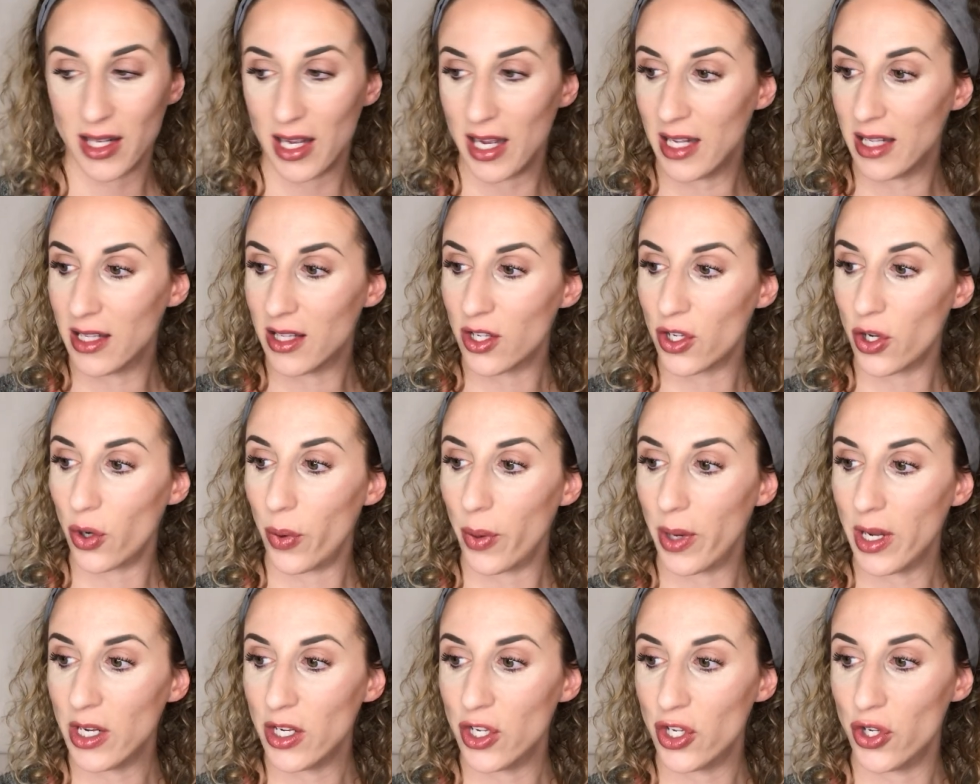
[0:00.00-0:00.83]
it's
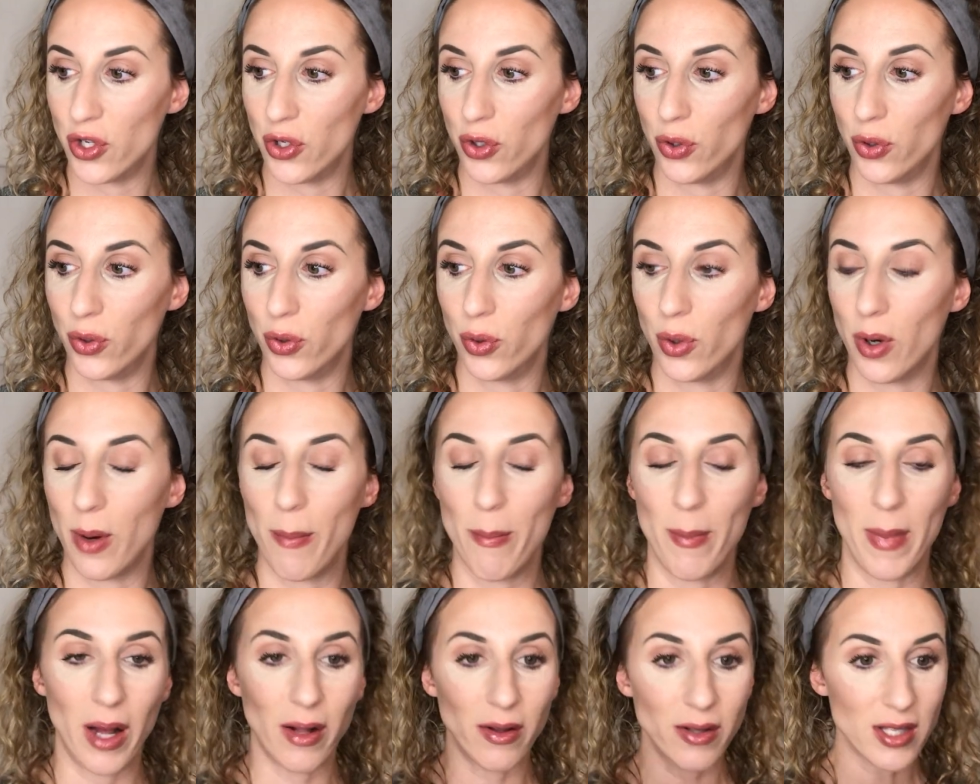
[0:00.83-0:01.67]
going to
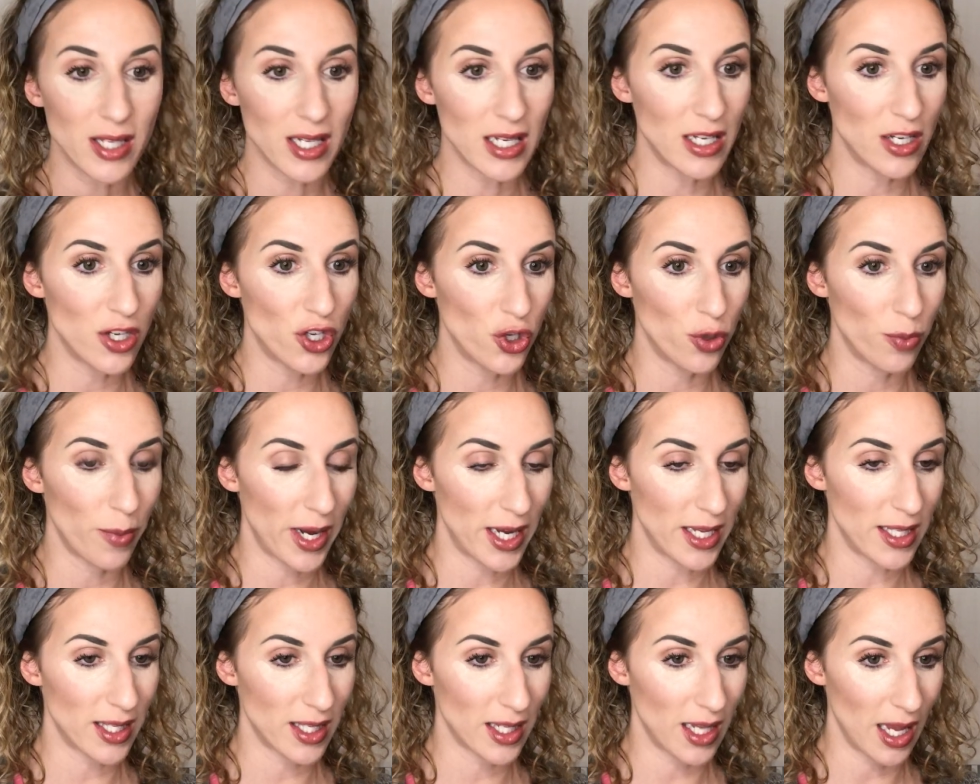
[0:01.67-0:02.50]
melt into my
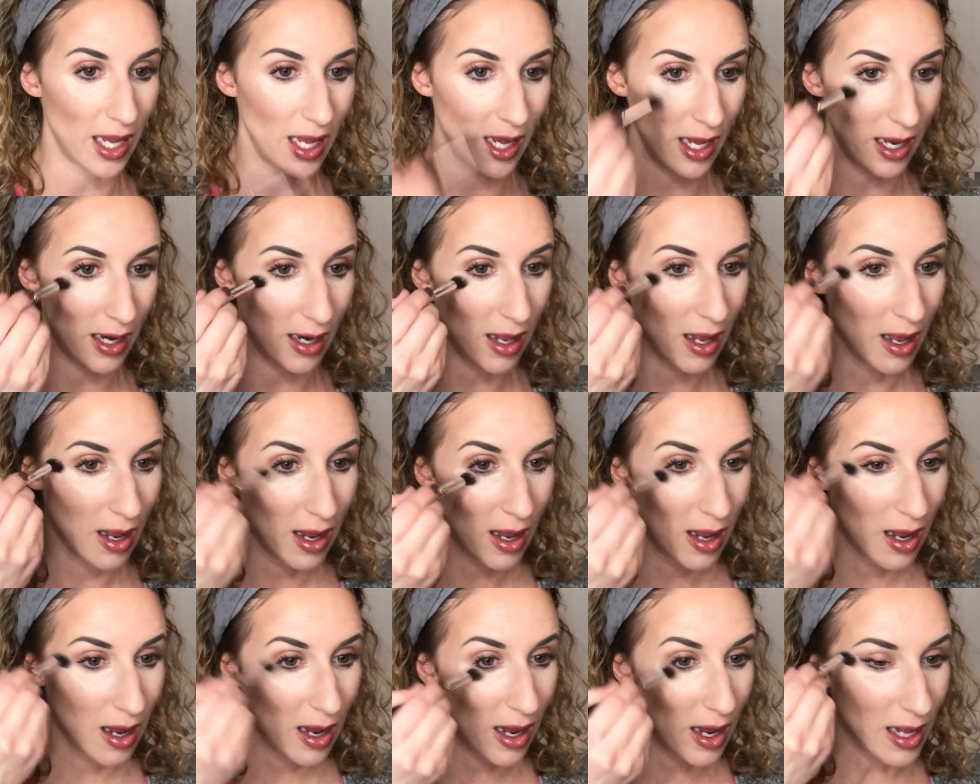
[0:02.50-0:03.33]
skin.
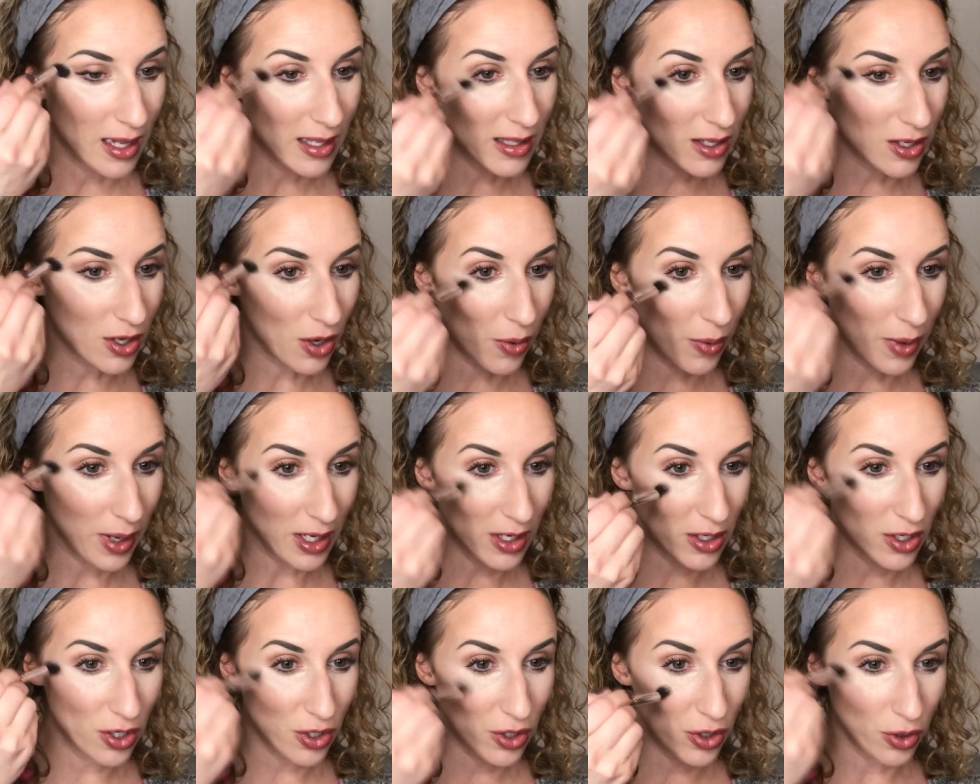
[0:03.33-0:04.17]
It's going
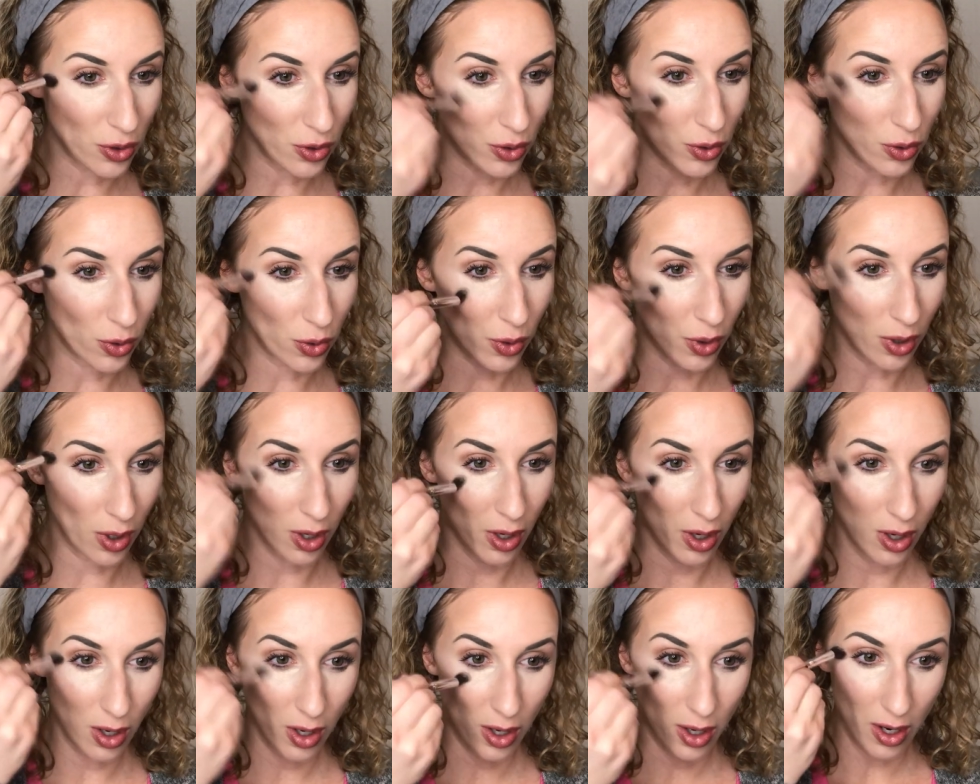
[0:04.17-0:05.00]
to
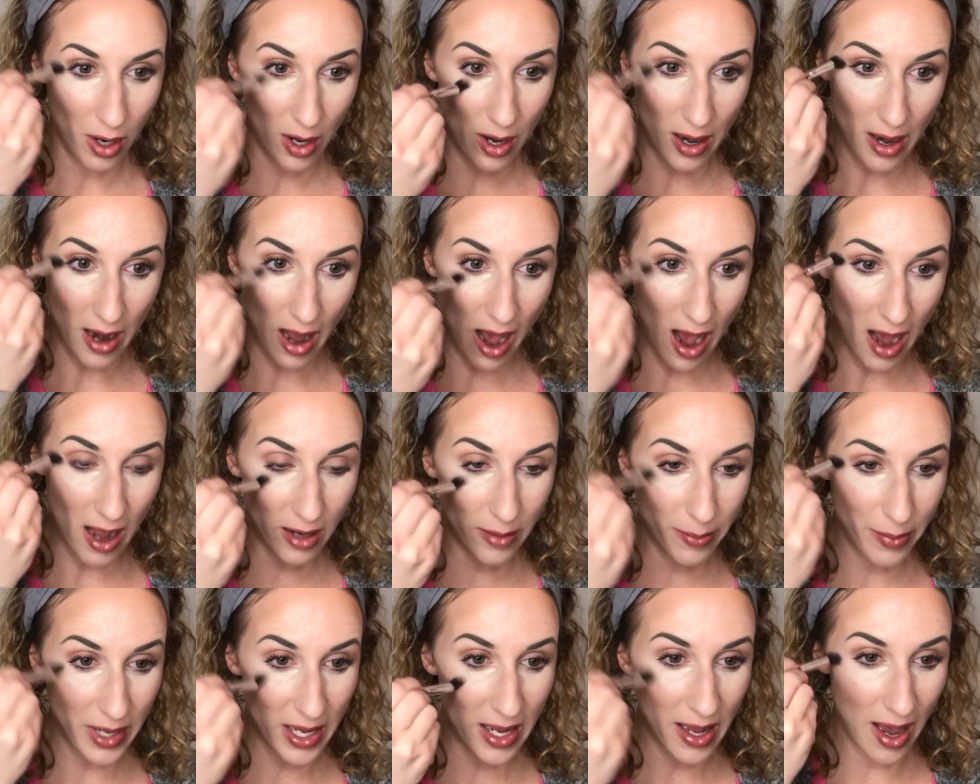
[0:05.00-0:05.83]

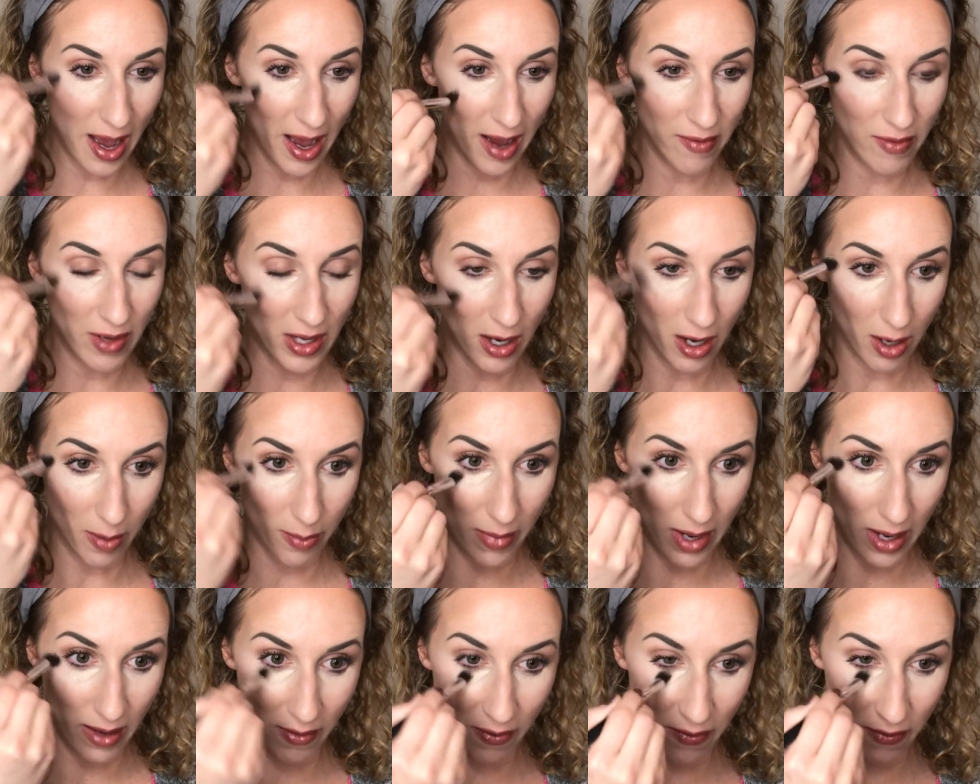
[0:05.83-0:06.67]
not be heavy on
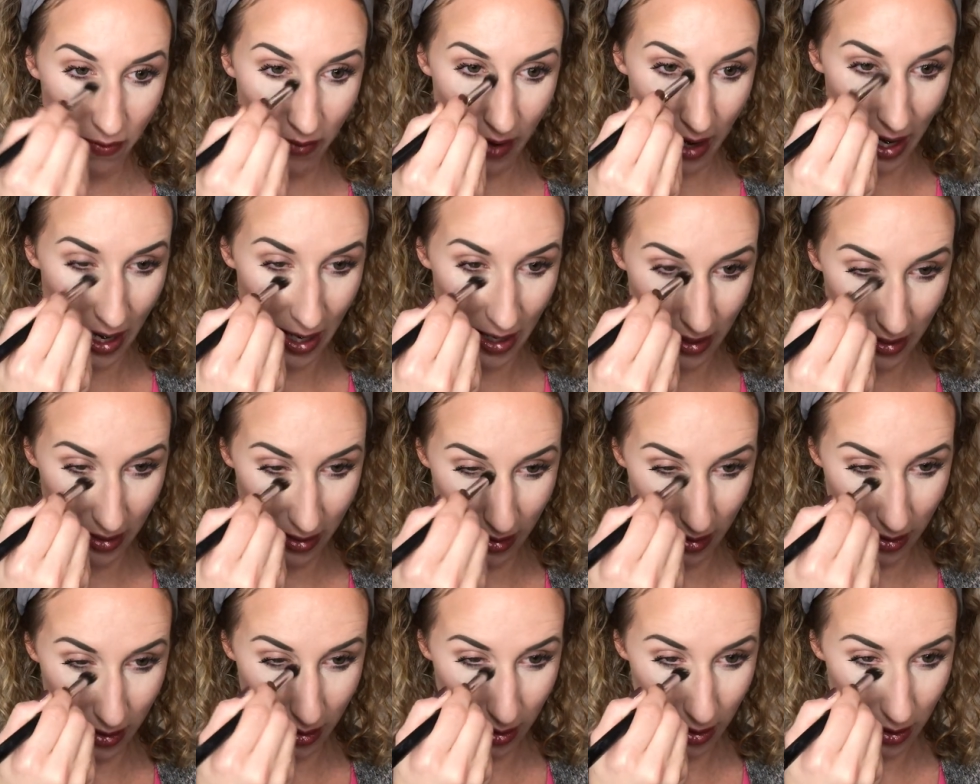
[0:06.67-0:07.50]
my
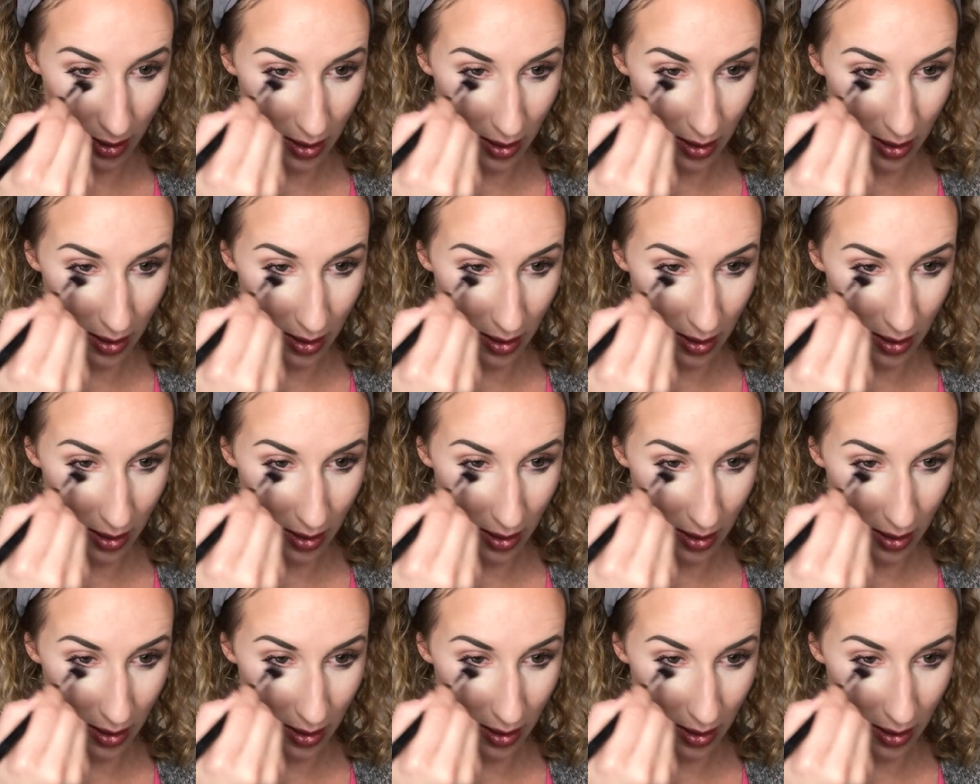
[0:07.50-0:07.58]
face.